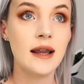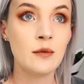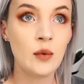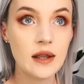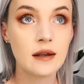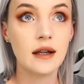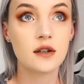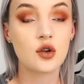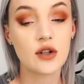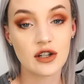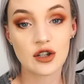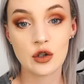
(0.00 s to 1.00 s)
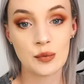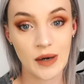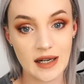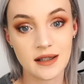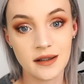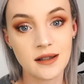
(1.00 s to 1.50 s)
With traditional
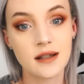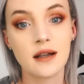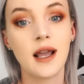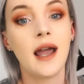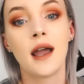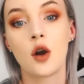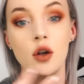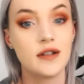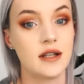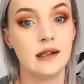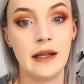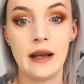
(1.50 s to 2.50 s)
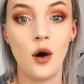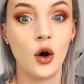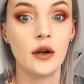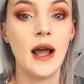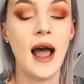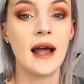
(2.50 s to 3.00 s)
braces, they're constantly
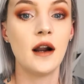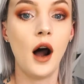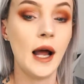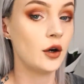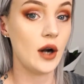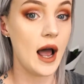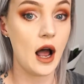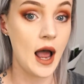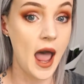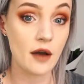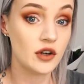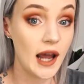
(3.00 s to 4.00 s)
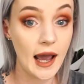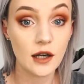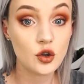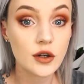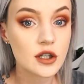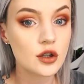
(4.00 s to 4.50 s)
on, and I haven't
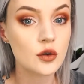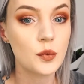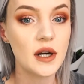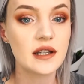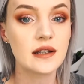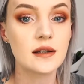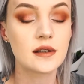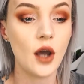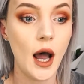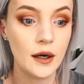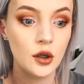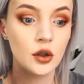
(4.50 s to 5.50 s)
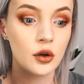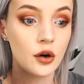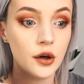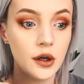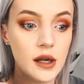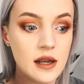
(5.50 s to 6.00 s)
had traditional braces, so I don't
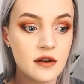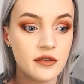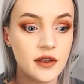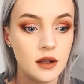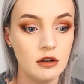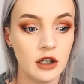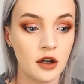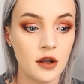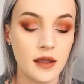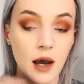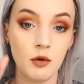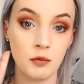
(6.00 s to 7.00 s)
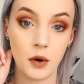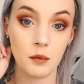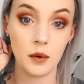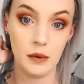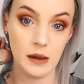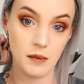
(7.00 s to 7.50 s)
know if, you know, that would
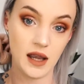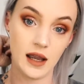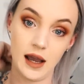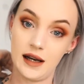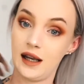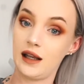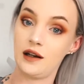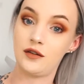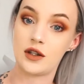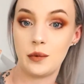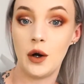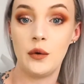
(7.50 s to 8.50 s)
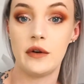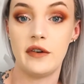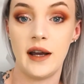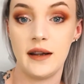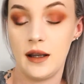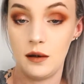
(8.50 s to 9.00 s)
probably be a negative as well, the
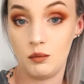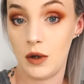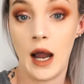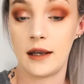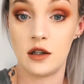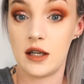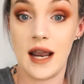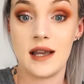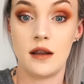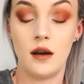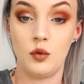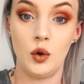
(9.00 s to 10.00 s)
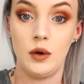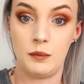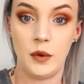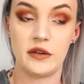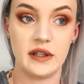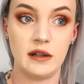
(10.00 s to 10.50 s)
fact that I could take, or a
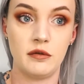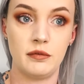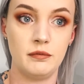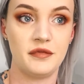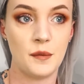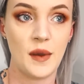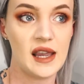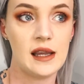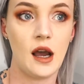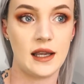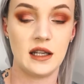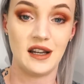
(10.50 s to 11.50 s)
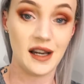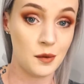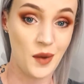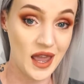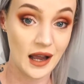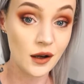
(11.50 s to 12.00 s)
positive for me, I can take
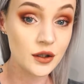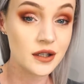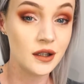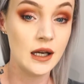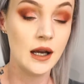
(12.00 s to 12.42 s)
them out.